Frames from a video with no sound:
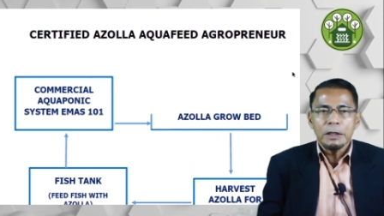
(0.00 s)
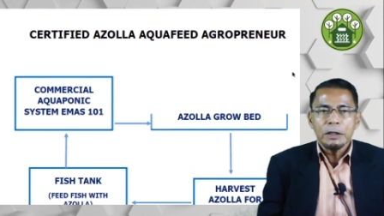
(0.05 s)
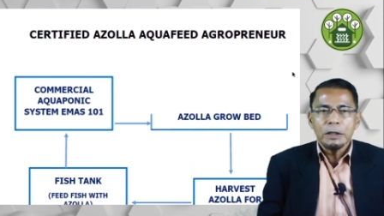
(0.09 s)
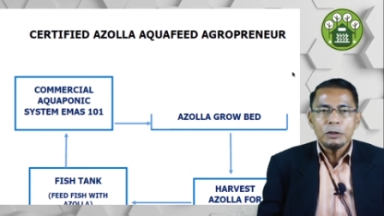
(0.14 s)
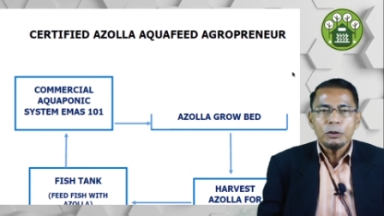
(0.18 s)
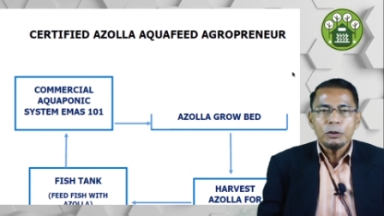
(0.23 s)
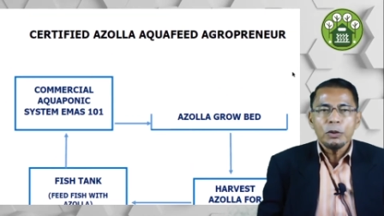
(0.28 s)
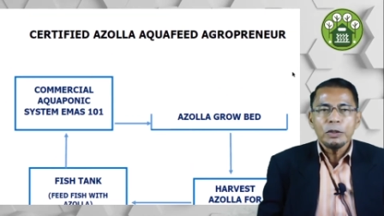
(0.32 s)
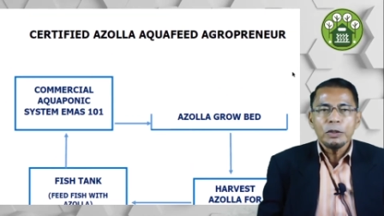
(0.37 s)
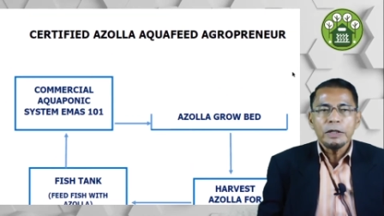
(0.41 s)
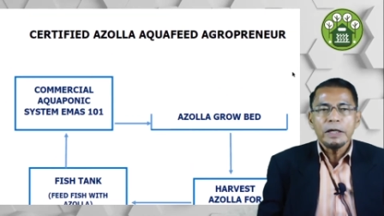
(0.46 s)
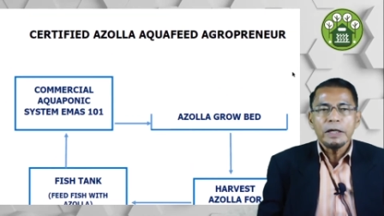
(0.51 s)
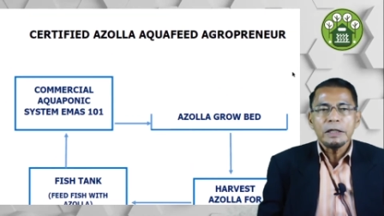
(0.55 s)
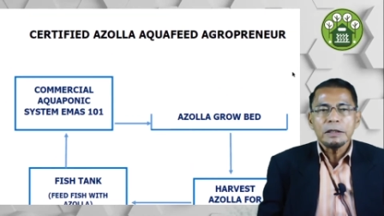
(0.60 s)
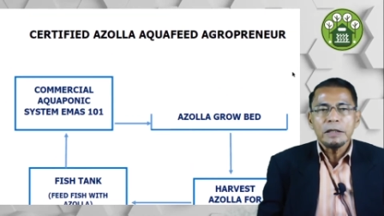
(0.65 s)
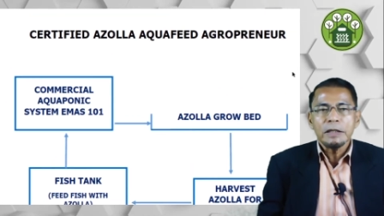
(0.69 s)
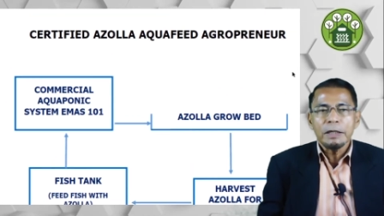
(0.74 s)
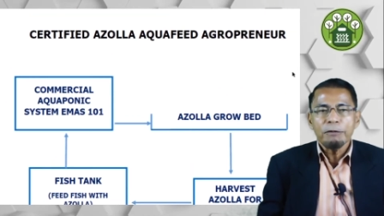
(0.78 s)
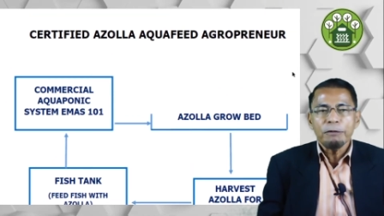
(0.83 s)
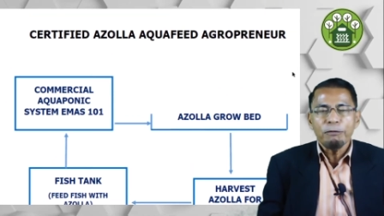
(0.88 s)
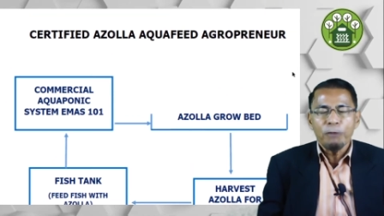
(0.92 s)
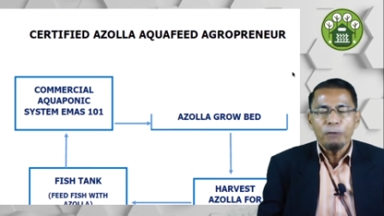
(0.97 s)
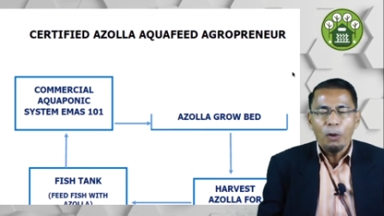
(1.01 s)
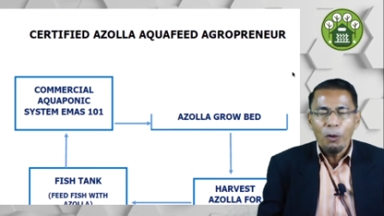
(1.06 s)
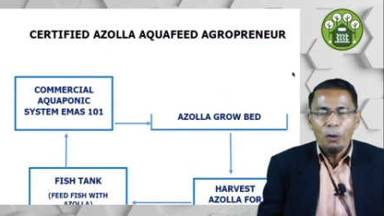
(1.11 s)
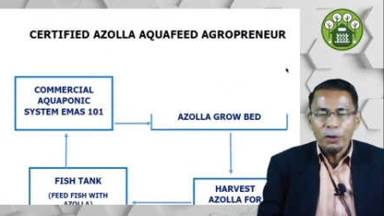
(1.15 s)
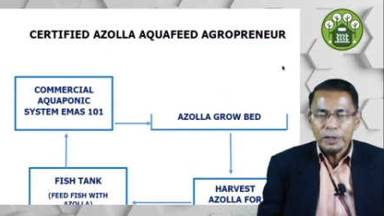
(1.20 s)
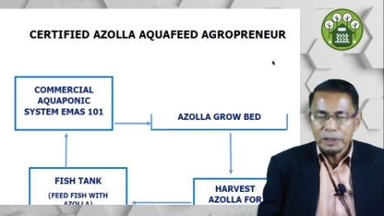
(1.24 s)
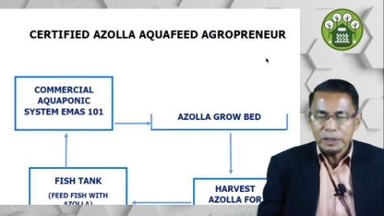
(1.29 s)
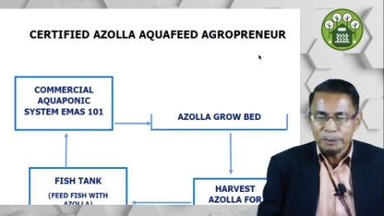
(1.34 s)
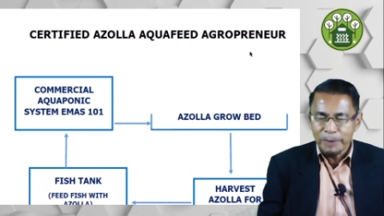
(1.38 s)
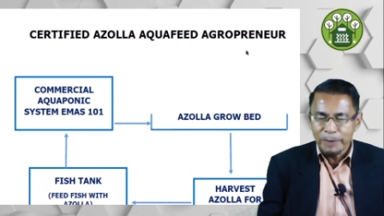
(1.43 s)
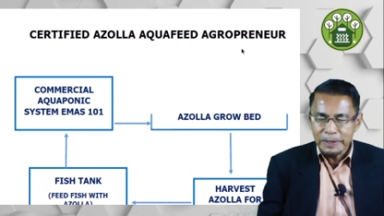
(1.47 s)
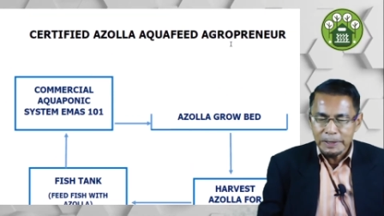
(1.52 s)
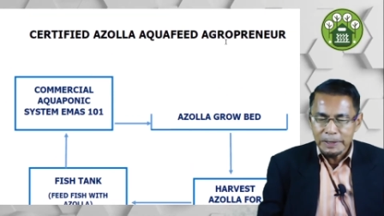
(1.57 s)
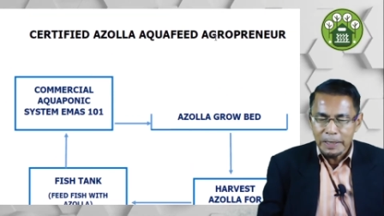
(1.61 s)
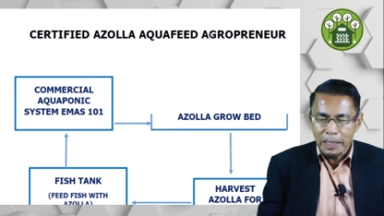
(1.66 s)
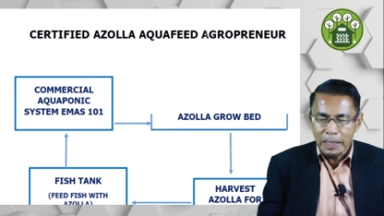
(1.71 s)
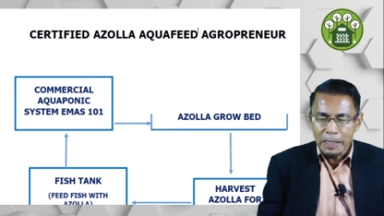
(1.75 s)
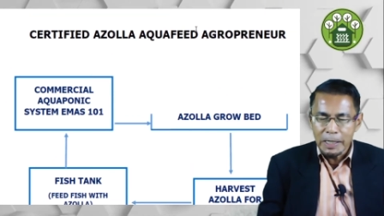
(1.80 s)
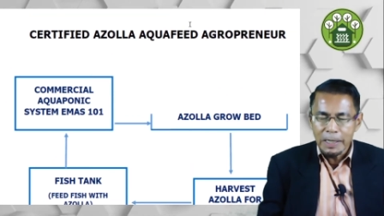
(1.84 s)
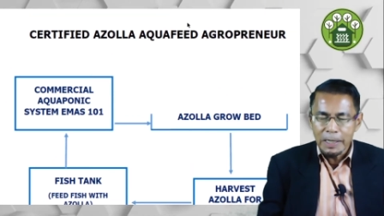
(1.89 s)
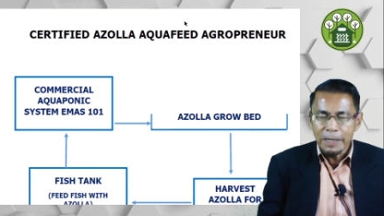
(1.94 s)
So the flow is
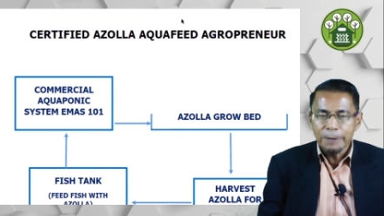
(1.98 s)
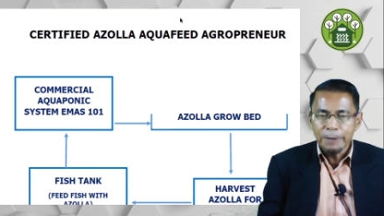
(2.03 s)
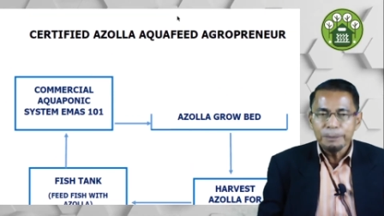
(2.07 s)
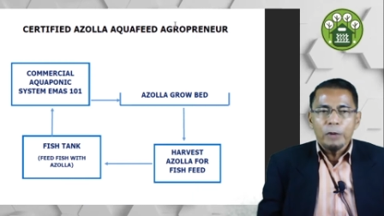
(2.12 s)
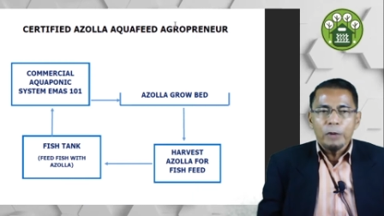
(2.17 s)
basically,